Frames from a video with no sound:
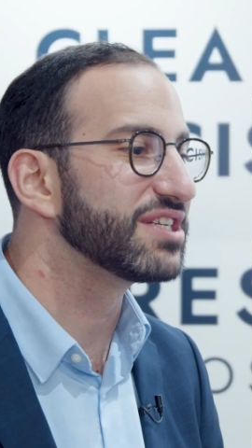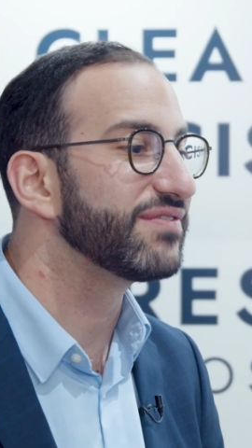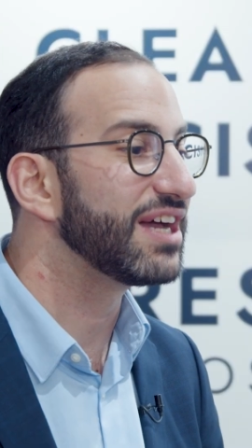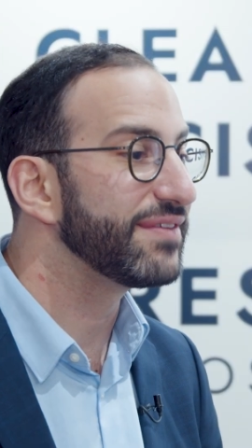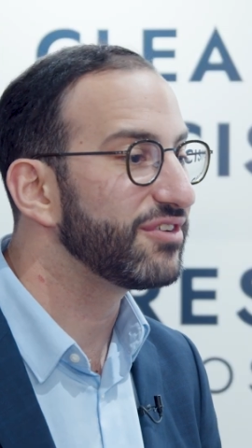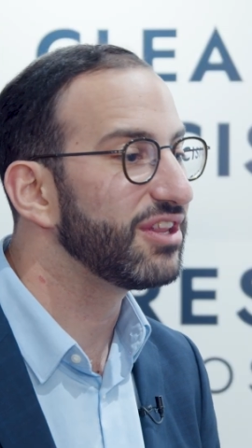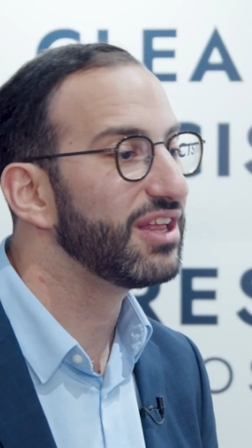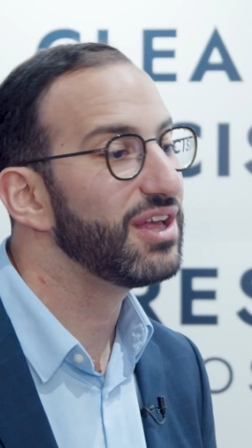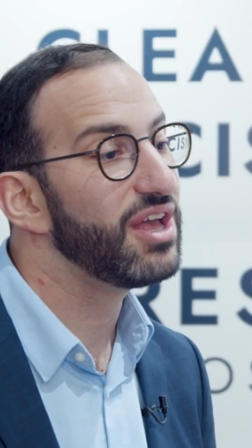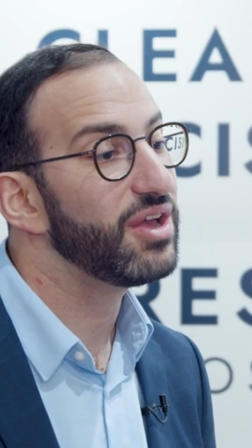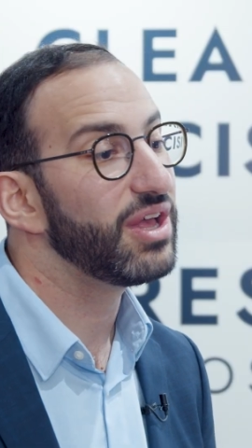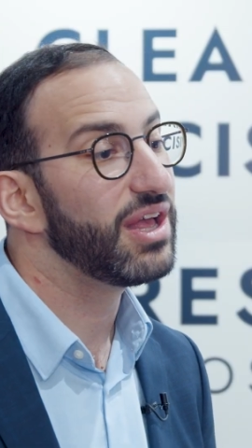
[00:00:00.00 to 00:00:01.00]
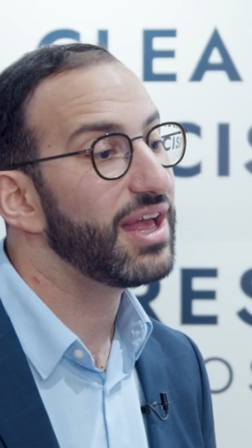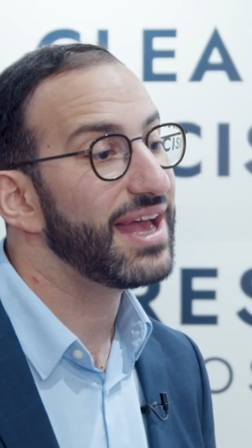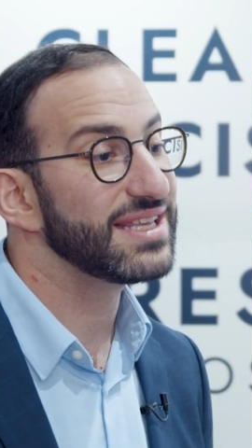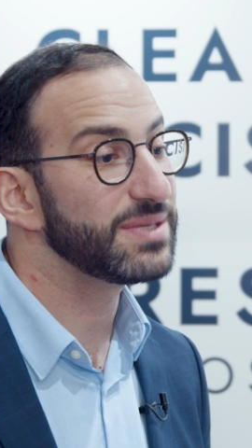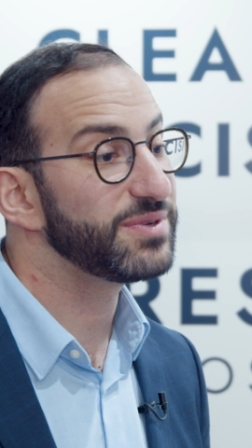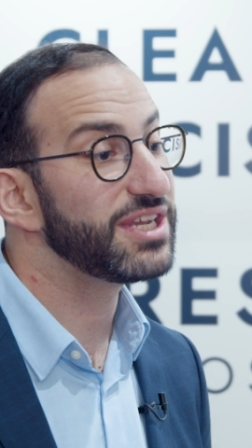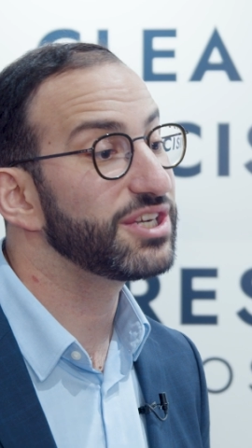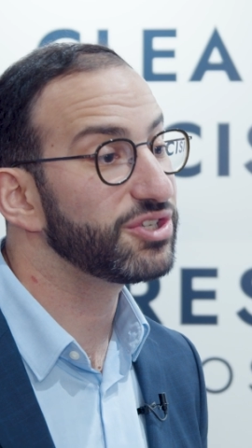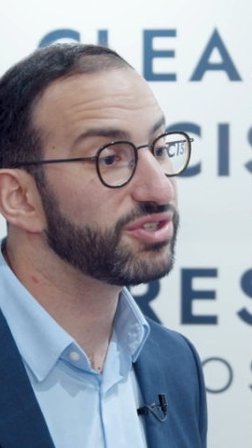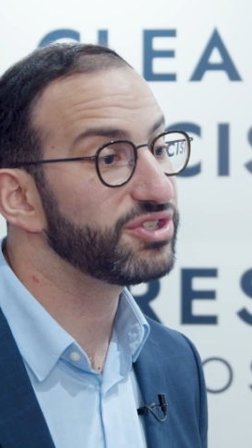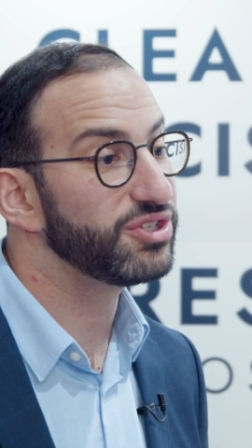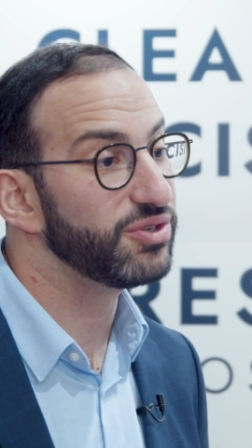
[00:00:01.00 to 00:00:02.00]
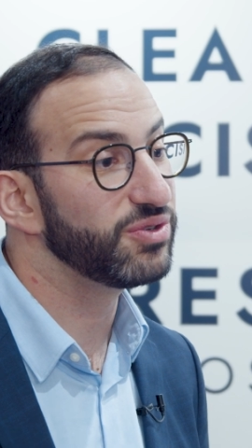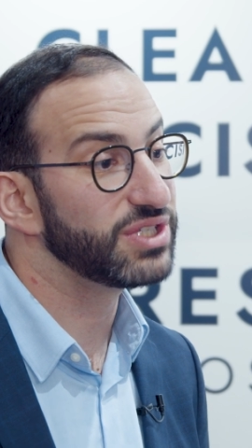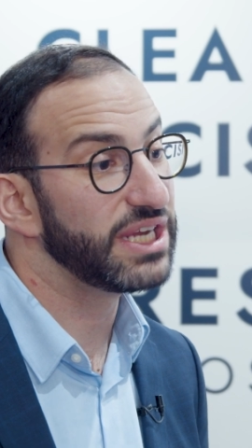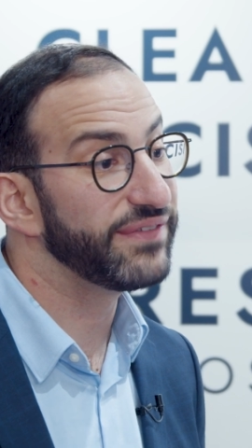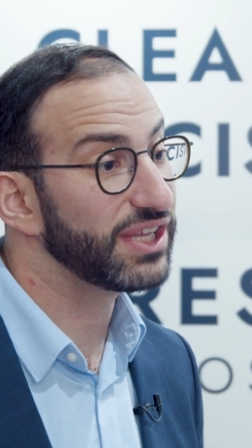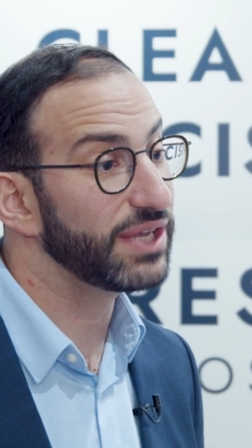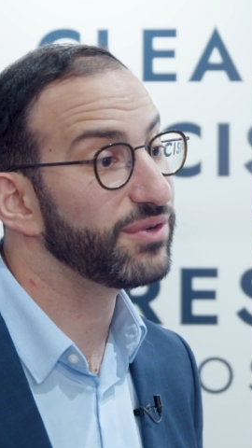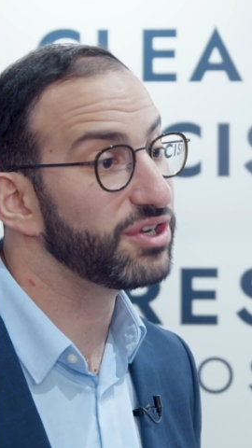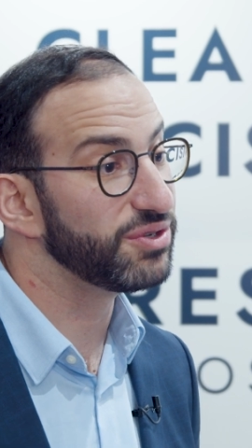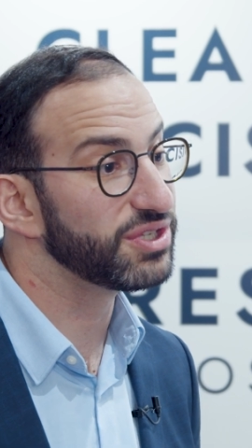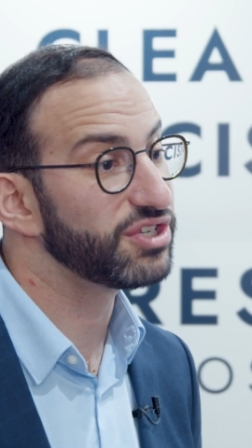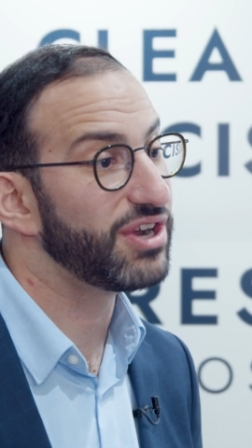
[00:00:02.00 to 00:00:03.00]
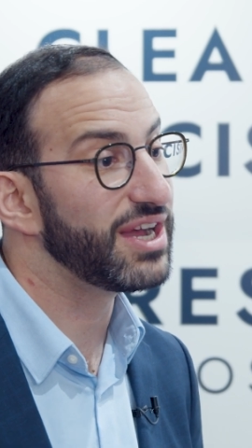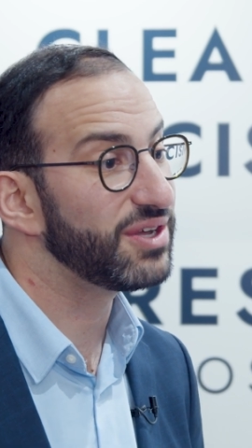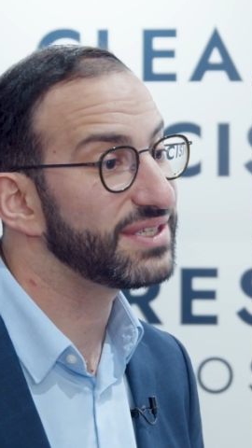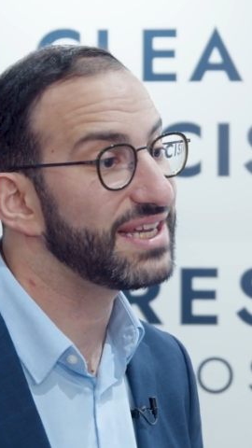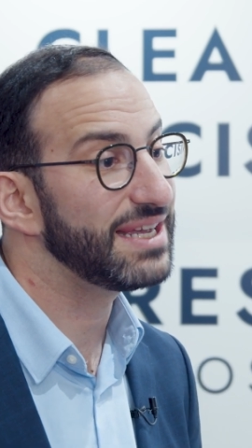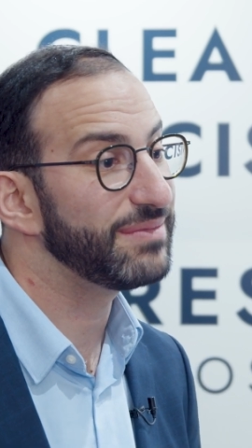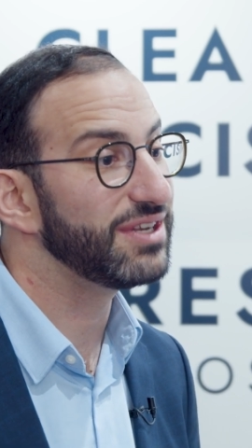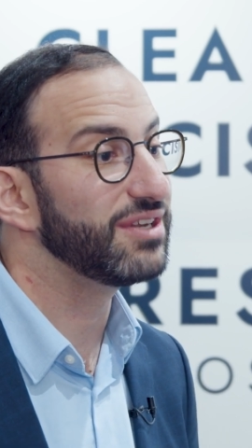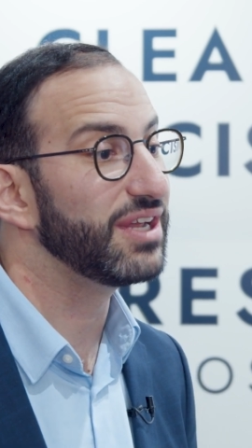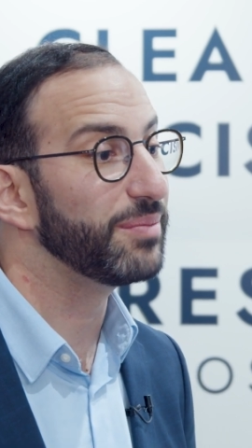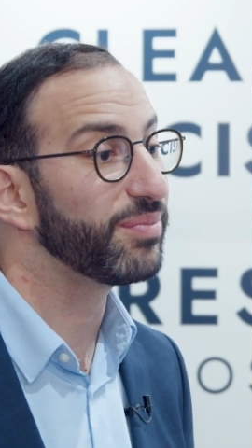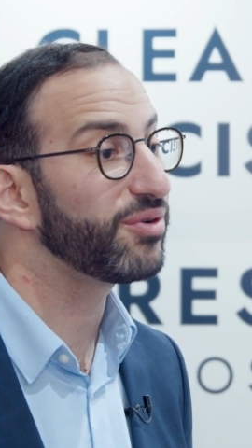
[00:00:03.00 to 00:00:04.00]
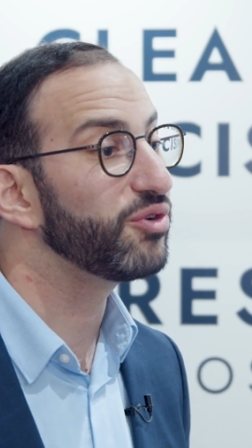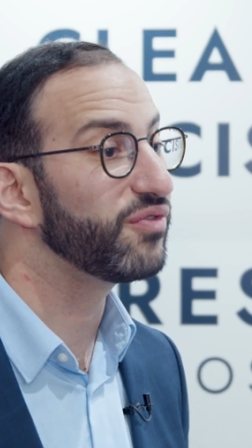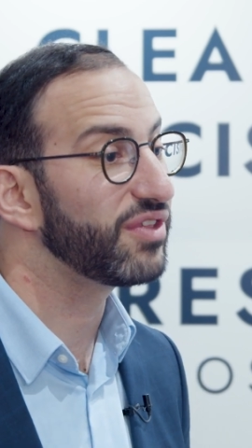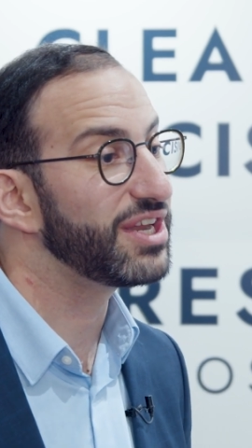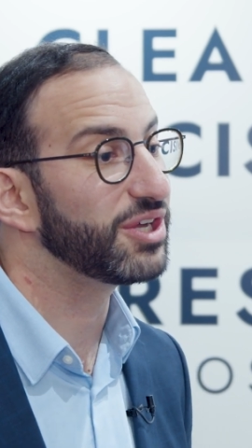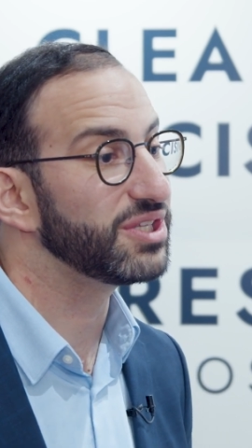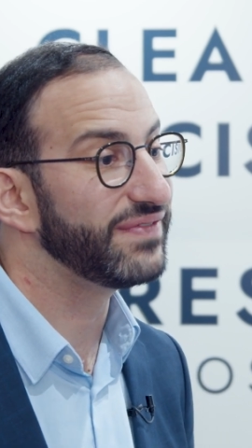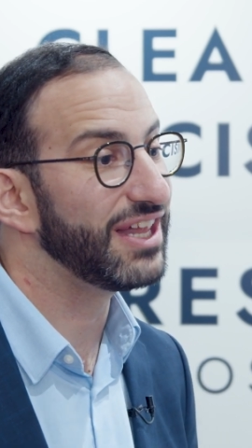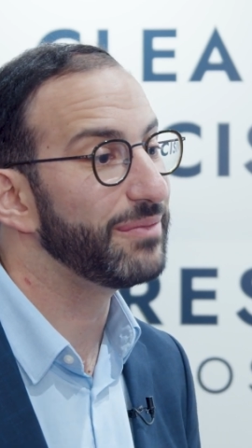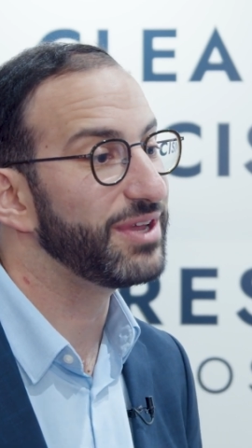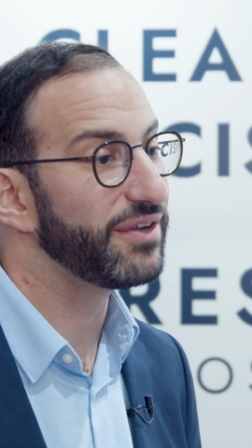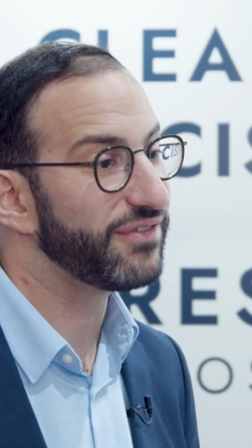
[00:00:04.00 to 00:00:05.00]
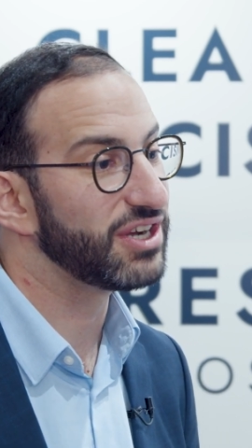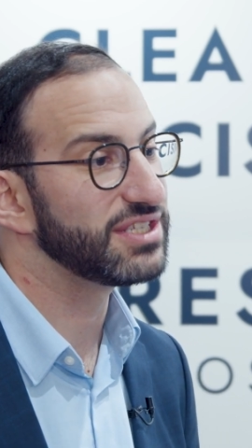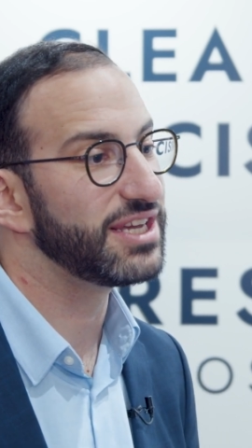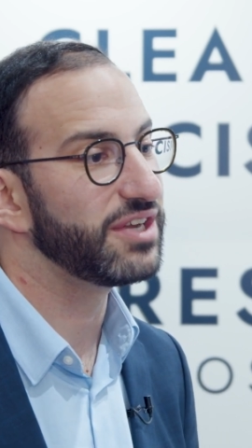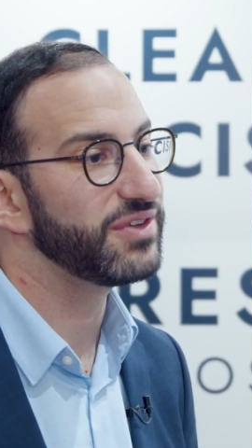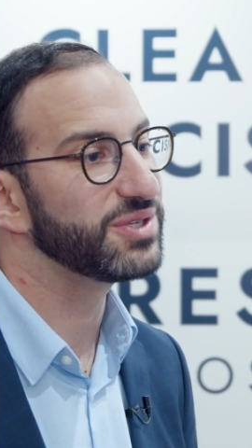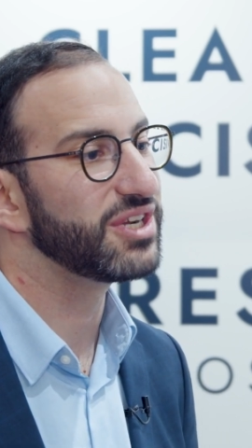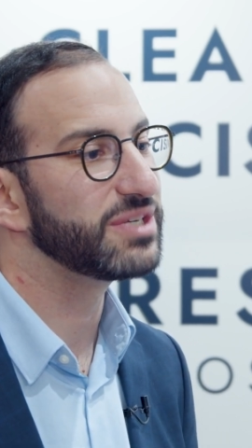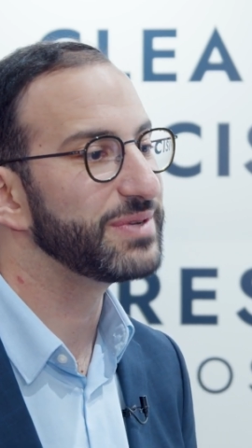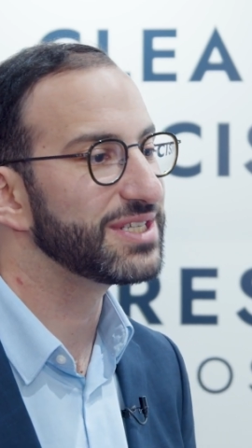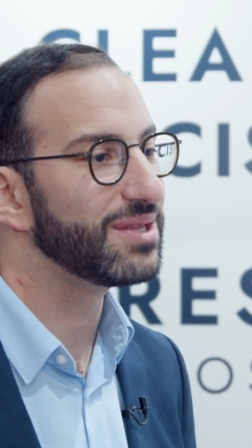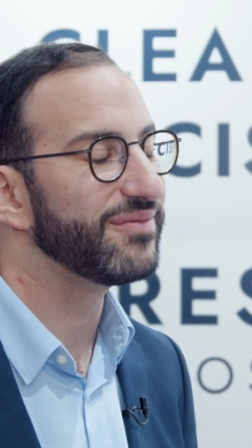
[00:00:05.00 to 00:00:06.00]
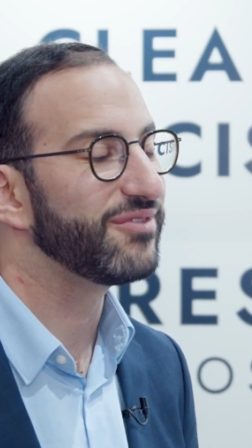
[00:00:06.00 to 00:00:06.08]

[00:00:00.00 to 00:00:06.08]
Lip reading: survival has the potential to significantly reduce trial time and improve clinical development in first-line diffuse large B-cell